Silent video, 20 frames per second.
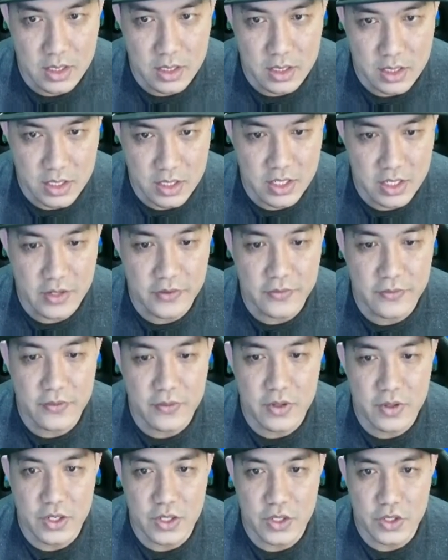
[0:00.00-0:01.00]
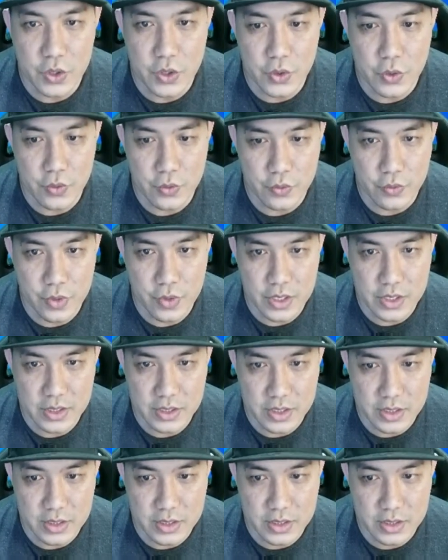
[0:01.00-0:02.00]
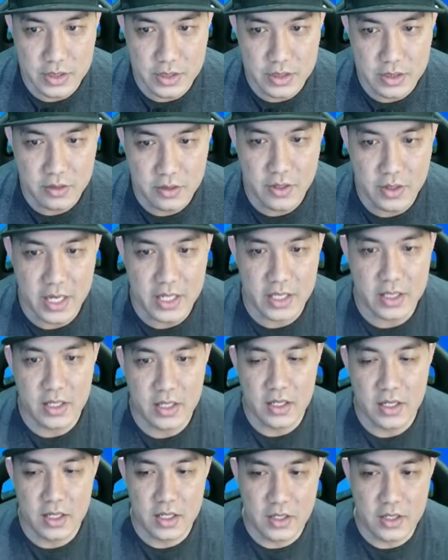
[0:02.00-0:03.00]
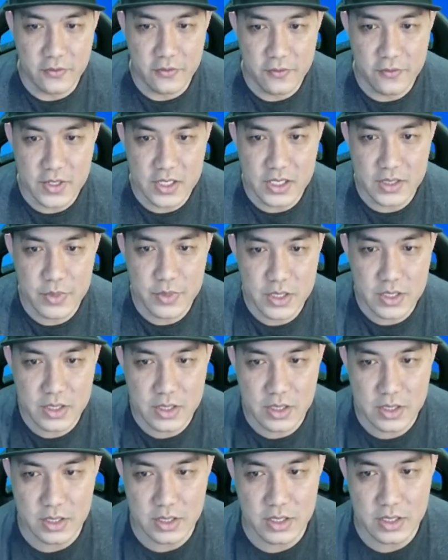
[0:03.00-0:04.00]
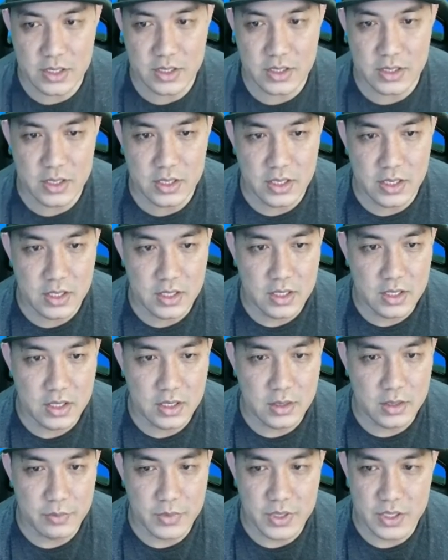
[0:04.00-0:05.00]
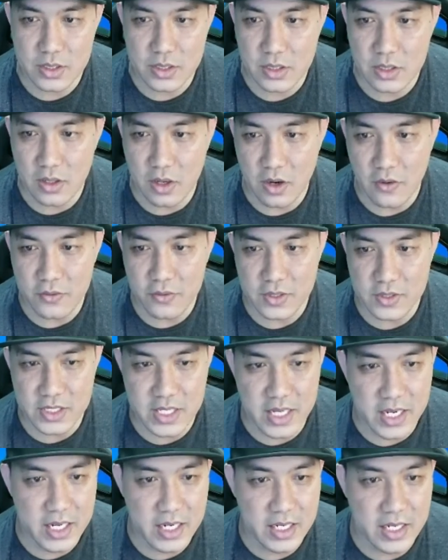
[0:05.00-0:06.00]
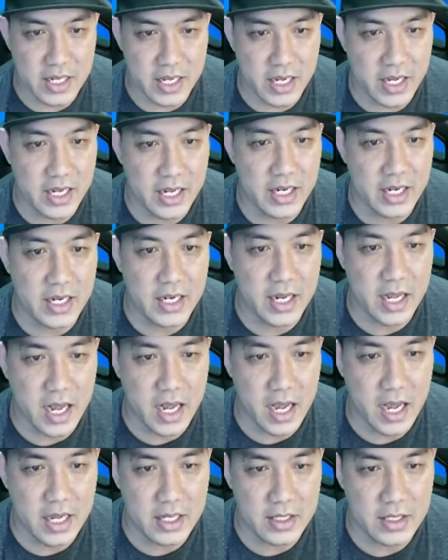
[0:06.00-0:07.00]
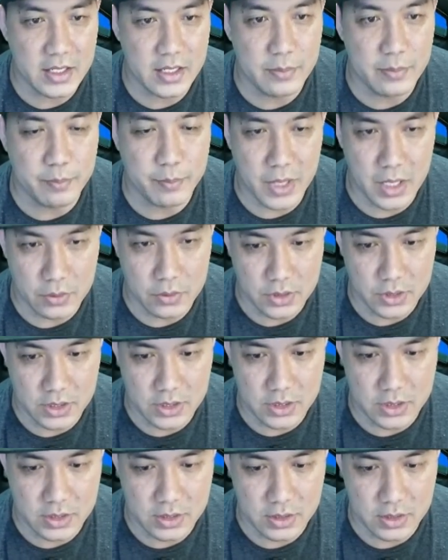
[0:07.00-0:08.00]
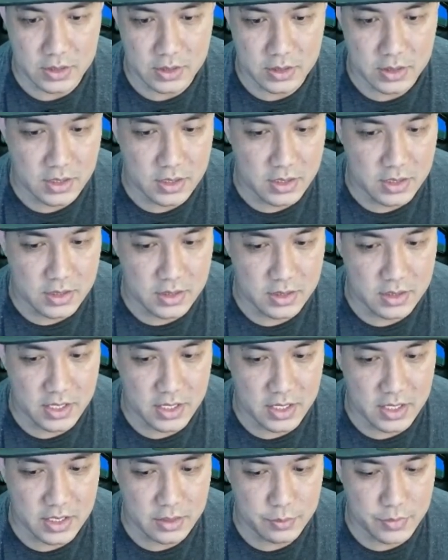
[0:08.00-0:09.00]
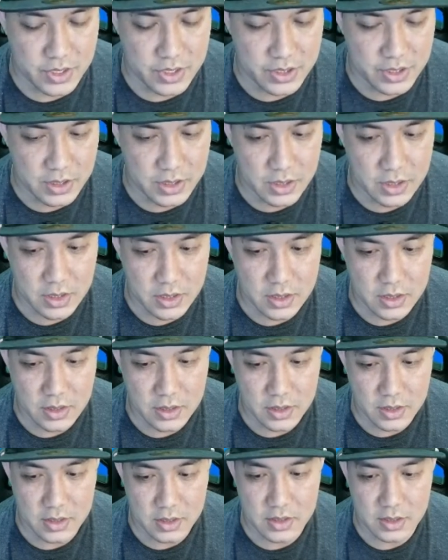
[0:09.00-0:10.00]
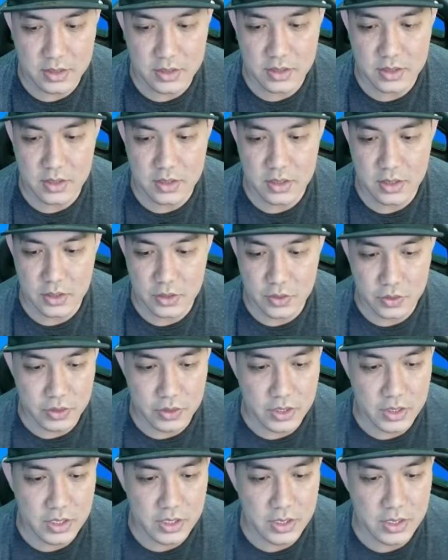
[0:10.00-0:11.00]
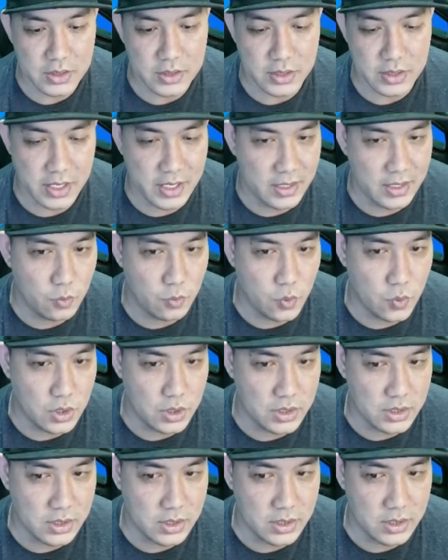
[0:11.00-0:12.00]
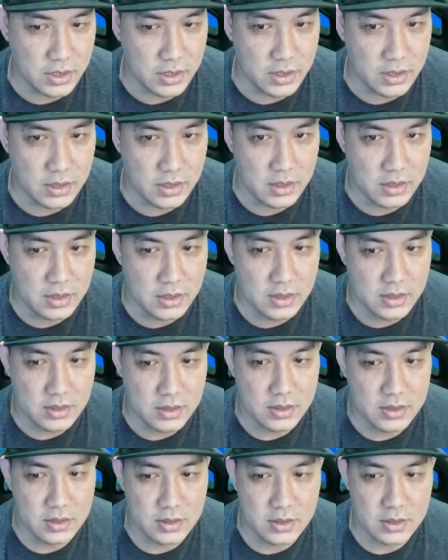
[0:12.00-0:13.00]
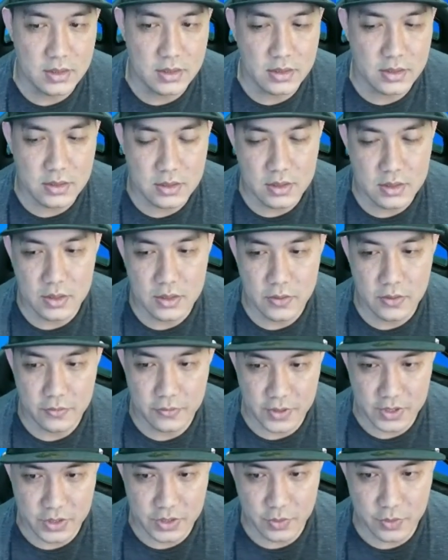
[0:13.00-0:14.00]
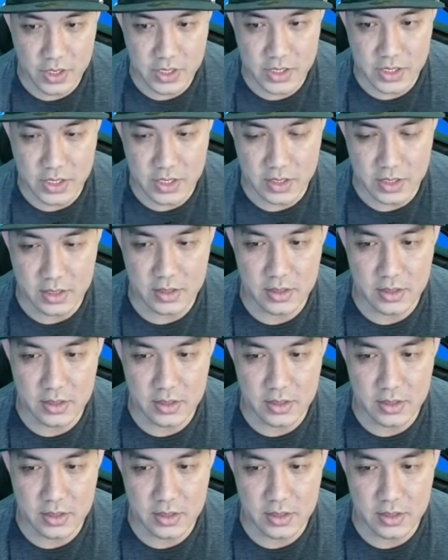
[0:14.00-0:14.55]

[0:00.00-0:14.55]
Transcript: Give your reasons. Alright, the first mixture is mixture of sand and iron powder. Second mixture is noodles and water. So, first question.